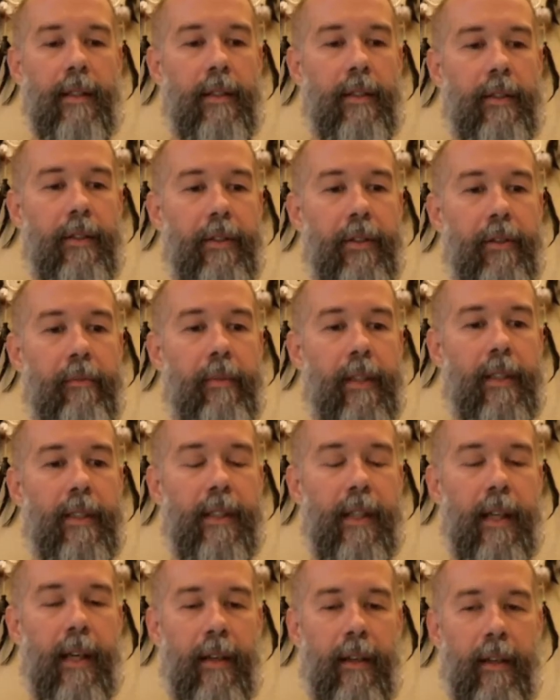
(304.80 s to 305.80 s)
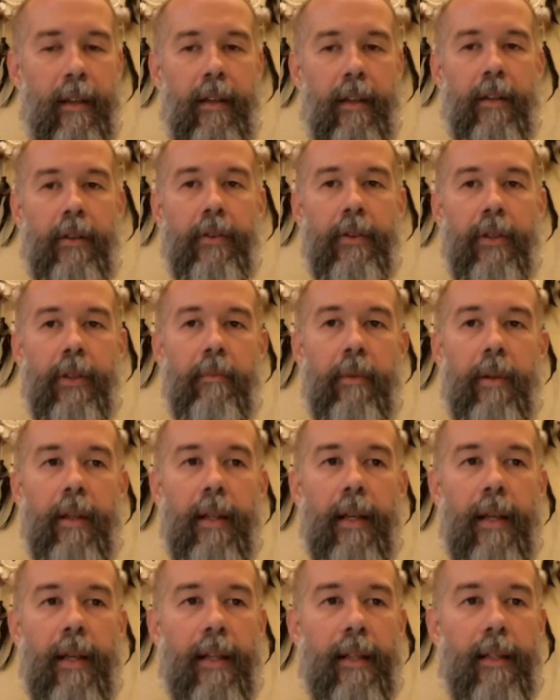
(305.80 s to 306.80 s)
you can be standing, you can be
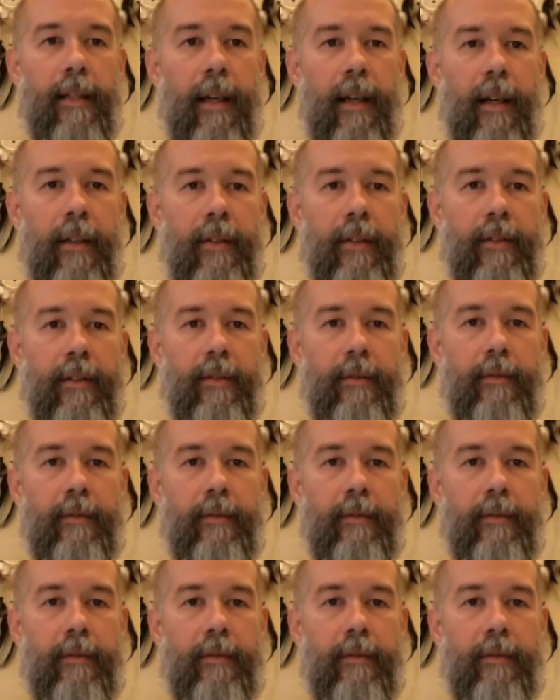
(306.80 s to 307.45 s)
laying down.